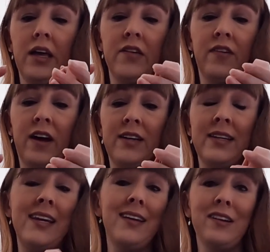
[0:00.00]
If I
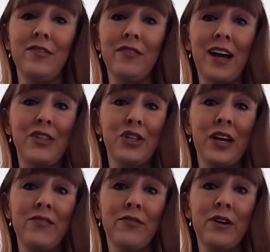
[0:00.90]
needed a
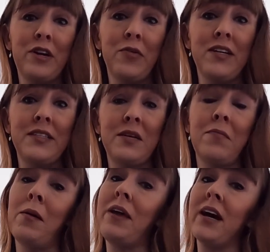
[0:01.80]
flashlight for any reason,
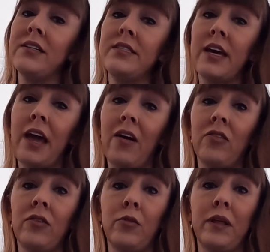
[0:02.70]
maybe I stay out
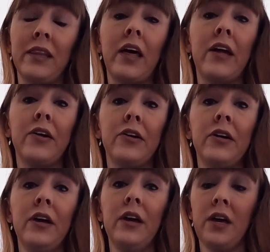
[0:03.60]
a little bit later